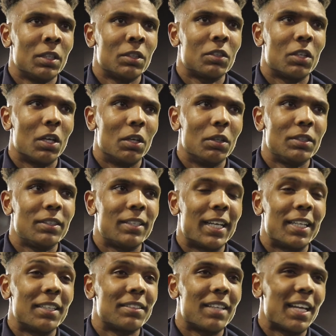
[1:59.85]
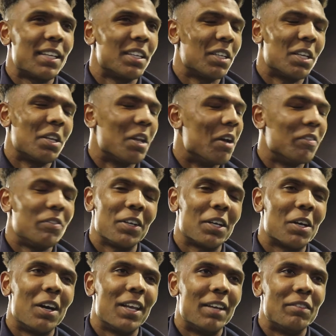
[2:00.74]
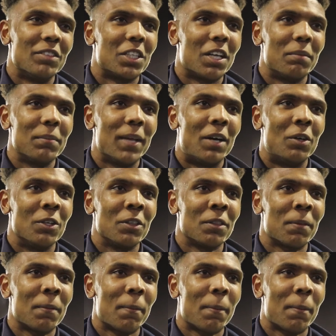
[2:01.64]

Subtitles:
So set the standard, I don't think I'll ever top that one.